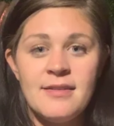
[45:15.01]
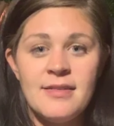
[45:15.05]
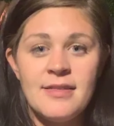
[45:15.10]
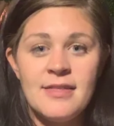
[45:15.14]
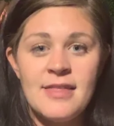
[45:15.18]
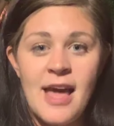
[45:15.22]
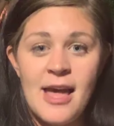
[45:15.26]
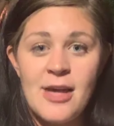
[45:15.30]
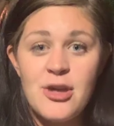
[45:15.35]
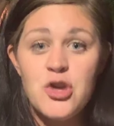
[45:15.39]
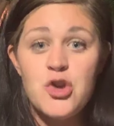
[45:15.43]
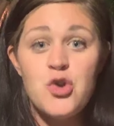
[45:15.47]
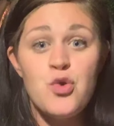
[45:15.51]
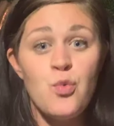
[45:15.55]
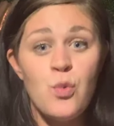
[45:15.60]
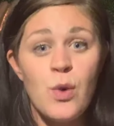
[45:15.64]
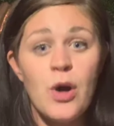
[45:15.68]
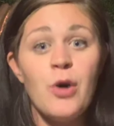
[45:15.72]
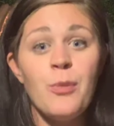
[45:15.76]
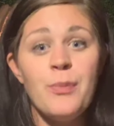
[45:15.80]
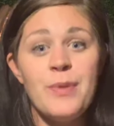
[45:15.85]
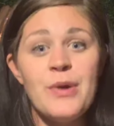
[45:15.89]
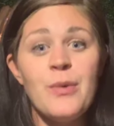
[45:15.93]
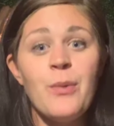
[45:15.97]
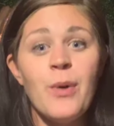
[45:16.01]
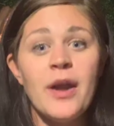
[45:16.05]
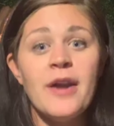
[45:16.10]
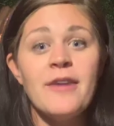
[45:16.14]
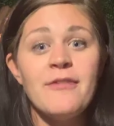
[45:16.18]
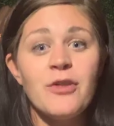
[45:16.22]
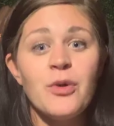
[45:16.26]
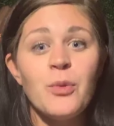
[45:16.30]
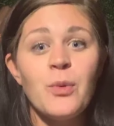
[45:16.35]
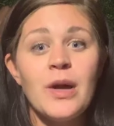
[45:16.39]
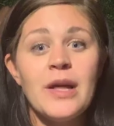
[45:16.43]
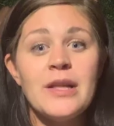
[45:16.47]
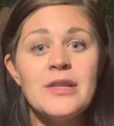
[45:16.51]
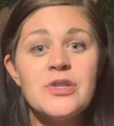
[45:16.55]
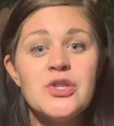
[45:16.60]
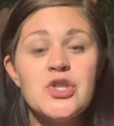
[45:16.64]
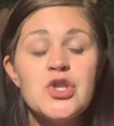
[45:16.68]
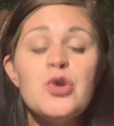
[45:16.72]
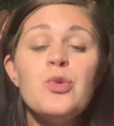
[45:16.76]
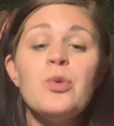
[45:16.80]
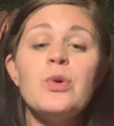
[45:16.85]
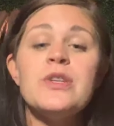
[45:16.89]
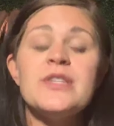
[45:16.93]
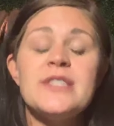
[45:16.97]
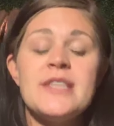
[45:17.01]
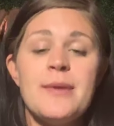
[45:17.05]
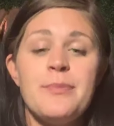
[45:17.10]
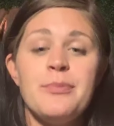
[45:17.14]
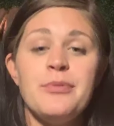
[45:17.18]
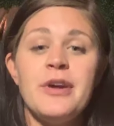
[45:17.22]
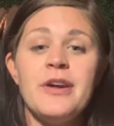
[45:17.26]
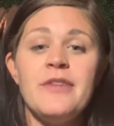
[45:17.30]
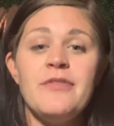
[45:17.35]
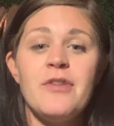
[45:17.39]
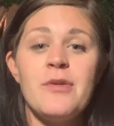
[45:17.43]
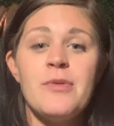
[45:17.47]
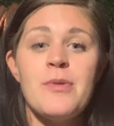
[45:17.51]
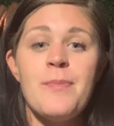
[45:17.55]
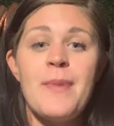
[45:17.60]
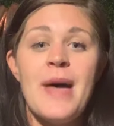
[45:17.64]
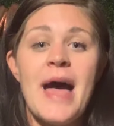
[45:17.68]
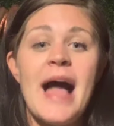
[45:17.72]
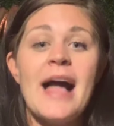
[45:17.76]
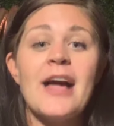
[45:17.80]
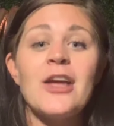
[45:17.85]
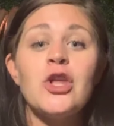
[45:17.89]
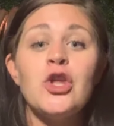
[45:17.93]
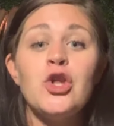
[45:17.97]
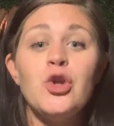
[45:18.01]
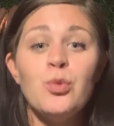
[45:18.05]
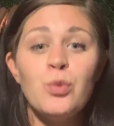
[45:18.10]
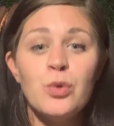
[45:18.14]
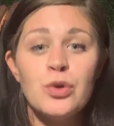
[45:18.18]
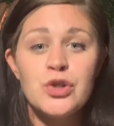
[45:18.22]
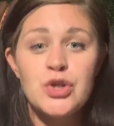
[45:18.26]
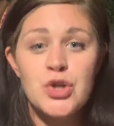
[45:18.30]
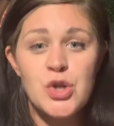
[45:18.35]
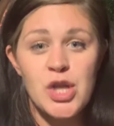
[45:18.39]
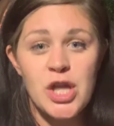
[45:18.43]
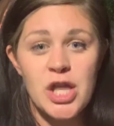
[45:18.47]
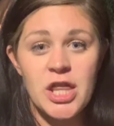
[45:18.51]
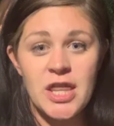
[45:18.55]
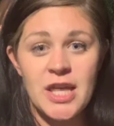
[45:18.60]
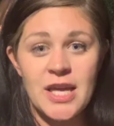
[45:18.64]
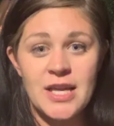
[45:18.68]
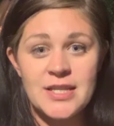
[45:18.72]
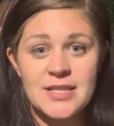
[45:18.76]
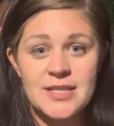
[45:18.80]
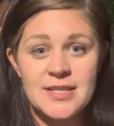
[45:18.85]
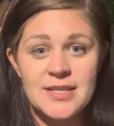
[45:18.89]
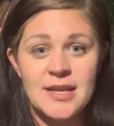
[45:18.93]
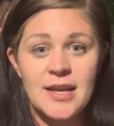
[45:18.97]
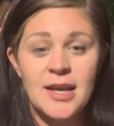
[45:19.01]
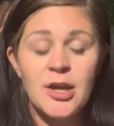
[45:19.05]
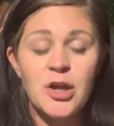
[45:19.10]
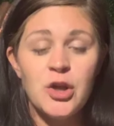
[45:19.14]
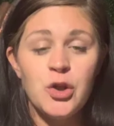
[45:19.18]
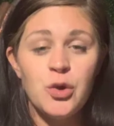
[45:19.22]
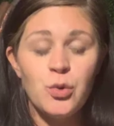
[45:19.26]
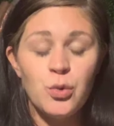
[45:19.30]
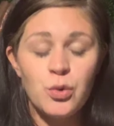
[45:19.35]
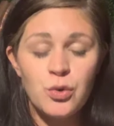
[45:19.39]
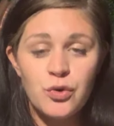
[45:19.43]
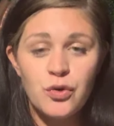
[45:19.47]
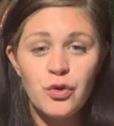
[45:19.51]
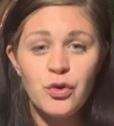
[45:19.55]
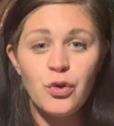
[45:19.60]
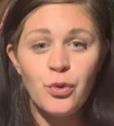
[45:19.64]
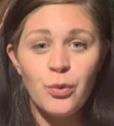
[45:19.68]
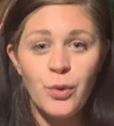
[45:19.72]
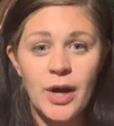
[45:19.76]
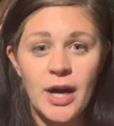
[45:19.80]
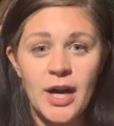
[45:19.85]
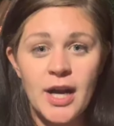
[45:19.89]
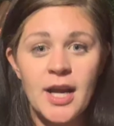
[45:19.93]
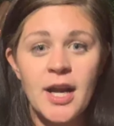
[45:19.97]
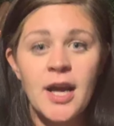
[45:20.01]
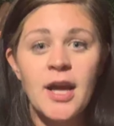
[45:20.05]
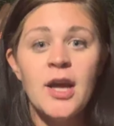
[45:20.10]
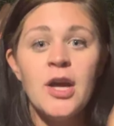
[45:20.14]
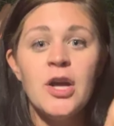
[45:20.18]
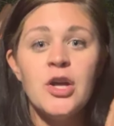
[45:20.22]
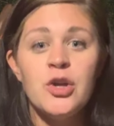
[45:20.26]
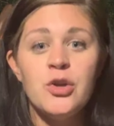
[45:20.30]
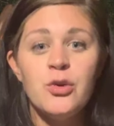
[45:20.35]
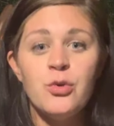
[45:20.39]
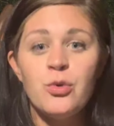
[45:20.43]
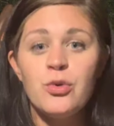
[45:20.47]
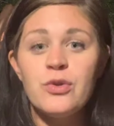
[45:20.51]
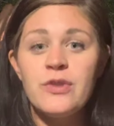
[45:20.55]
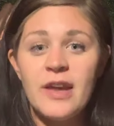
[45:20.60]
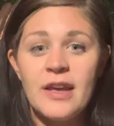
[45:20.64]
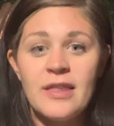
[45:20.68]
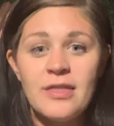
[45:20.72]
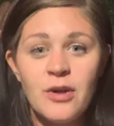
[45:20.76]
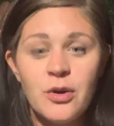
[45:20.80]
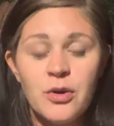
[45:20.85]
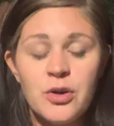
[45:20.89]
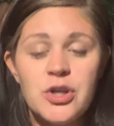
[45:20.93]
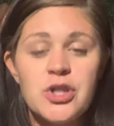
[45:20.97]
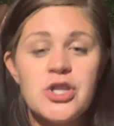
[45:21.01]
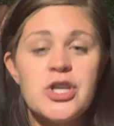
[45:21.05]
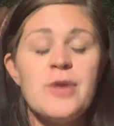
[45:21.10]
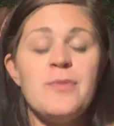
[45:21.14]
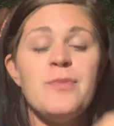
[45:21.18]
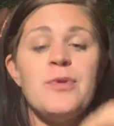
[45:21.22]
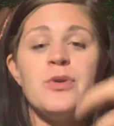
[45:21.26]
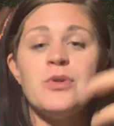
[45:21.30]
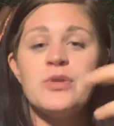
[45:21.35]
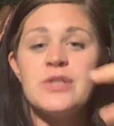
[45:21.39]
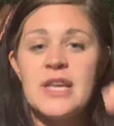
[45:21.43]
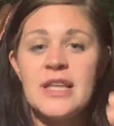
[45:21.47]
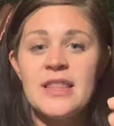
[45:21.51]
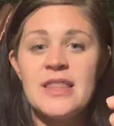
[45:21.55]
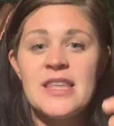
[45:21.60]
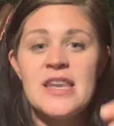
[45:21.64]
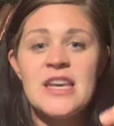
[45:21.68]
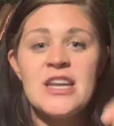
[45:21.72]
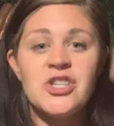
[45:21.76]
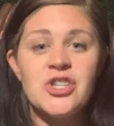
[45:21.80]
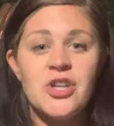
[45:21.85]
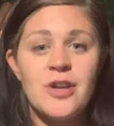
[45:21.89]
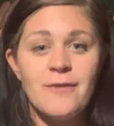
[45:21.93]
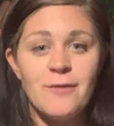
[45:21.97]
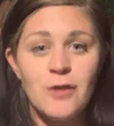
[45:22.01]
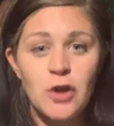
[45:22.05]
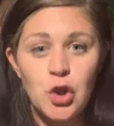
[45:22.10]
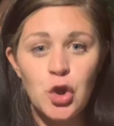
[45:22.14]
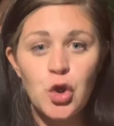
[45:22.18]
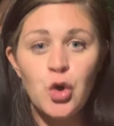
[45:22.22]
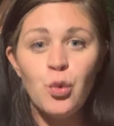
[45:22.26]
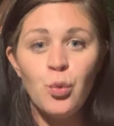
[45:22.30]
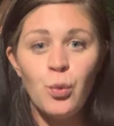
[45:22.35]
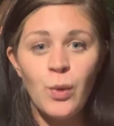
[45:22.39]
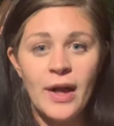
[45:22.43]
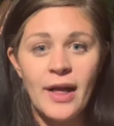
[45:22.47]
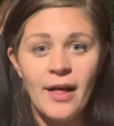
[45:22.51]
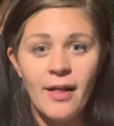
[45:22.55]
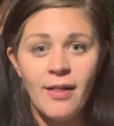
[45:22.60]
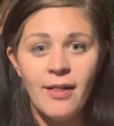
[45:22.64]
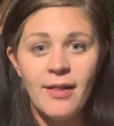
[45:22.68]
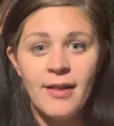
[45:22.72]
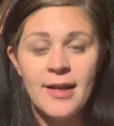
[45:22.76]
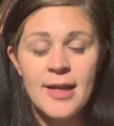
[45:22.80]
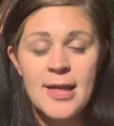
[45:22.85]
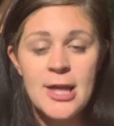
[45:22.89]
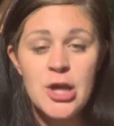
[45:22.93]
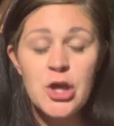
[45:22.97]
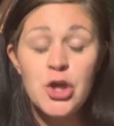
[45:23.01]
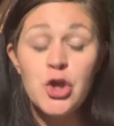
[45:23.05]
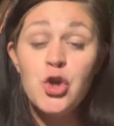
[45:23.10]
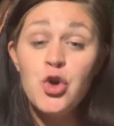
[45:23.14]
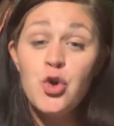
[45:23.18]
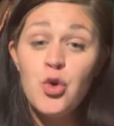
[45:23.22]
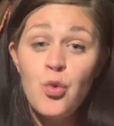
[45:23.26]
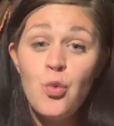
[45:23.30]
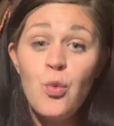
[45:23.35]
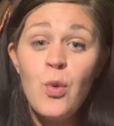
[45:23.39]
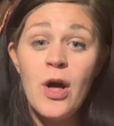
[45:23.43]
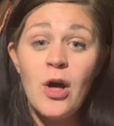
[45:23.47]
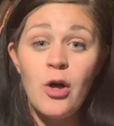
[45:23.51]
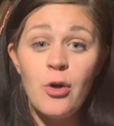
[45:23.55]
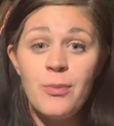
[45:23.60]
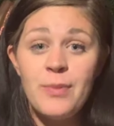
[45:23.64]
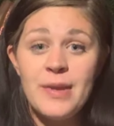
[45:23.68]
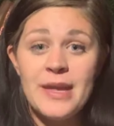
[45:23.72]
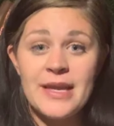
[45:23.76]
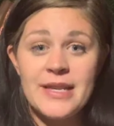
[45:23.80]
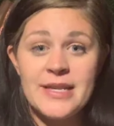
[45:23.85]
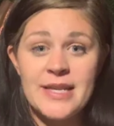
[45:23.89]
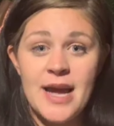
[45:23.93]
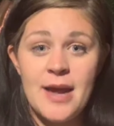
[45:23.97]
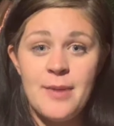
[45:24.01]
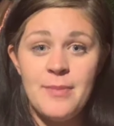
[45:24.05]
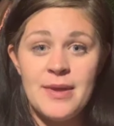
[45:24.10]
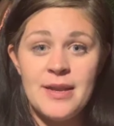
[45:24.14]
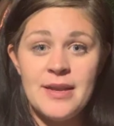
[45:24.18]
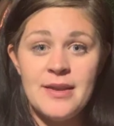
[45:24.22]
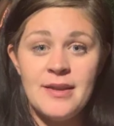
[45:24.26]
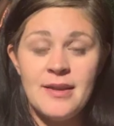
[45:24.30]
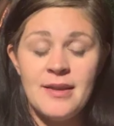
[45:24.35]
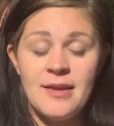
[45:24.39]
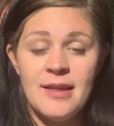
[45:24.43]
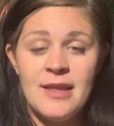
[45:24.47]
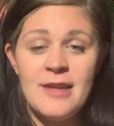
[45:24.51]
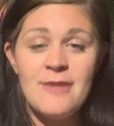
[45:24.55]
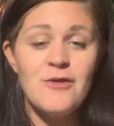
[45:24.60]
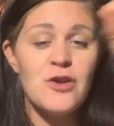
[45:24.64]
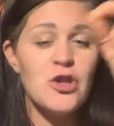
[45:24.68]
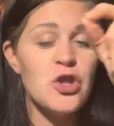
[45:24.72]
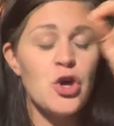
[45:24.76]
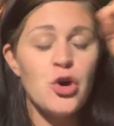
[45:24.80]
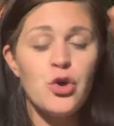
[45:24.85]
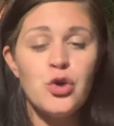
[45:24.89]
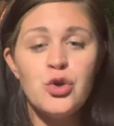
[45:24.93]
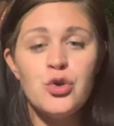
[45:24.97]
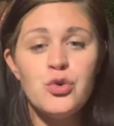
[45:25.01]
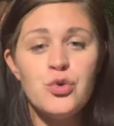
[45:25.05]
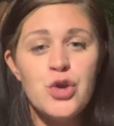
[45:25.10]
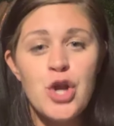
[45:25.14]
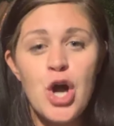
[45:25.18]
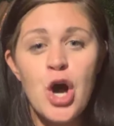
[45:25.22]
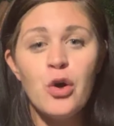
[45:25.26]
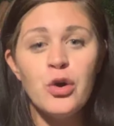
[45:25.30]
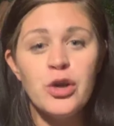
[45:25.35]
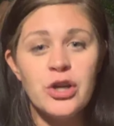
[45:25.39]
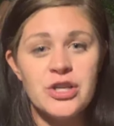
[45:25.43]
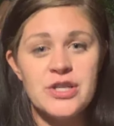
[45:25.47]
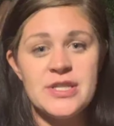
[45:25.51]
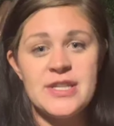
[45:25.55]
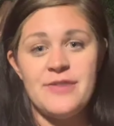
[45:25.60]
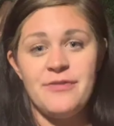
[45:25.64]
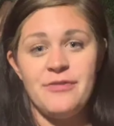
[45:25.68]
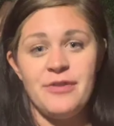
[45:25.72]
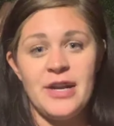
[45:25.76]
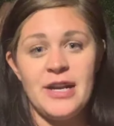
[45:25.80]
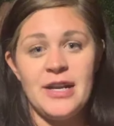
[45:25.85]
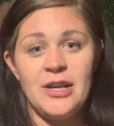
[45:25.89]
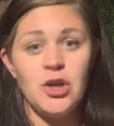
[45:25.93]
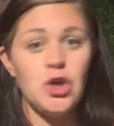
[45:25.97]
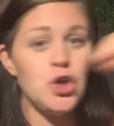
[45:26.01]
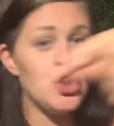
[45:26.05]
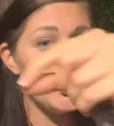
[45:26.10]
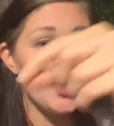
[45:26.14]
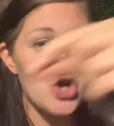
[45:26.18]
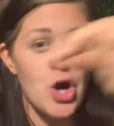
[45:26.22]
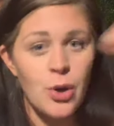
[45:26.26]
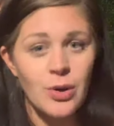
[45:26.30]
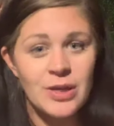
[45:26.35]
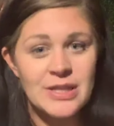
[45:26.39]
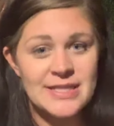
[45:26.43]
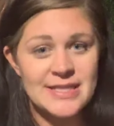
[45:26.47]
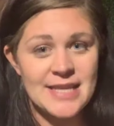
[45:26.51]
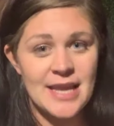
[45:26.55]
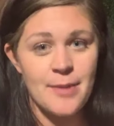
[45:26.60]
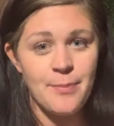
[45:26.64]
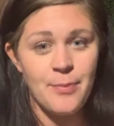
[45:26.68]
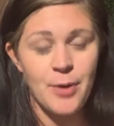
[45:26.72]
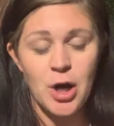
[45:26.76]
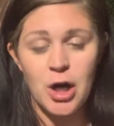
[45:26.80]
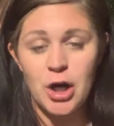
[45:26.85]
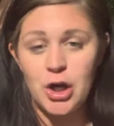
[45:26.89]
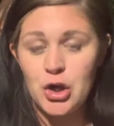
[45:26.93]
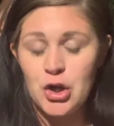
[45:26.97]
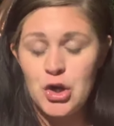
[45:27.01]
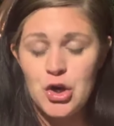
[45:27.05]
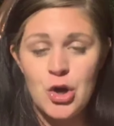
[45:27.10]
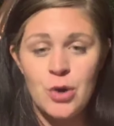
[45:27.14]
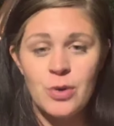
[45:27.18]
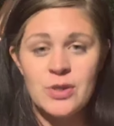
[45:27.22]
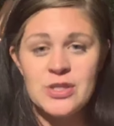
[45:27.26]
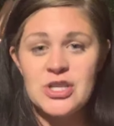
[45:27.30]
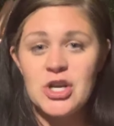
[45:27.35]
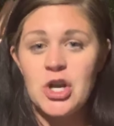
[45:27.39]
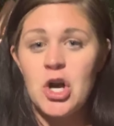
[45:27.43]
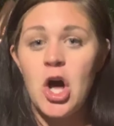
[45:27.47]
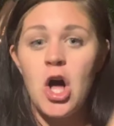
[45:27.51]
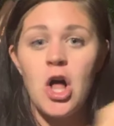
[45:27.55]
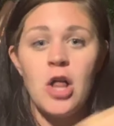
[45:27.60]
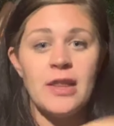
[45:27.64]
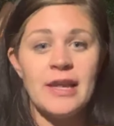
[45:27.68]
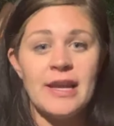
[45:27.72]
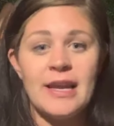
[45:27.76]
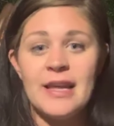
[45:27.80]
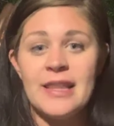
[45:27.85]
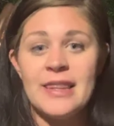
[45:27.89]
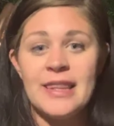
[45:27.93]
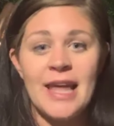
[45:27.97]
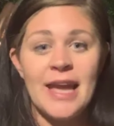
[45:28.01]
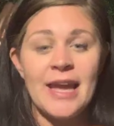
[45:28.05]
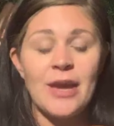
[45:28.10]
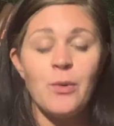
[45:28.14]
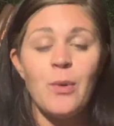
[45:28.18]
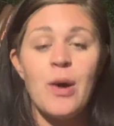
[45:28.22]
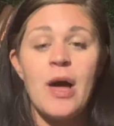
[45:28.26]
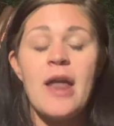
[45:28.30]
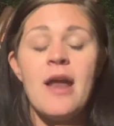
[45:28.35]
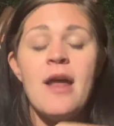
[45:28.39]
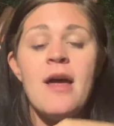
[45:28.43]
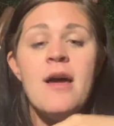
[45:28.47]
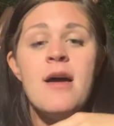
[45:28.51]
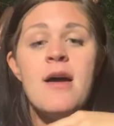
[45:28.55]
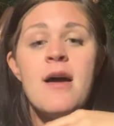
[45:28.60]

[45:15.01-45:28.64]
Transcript: that you will be one of the ones. You will separate from the pack. You will do the things. You will do the work. You will take the ownership. You'll take the initiative. You will be a diamond, even though you know you're different. You know it's set apart. You know it's a calling, unlike what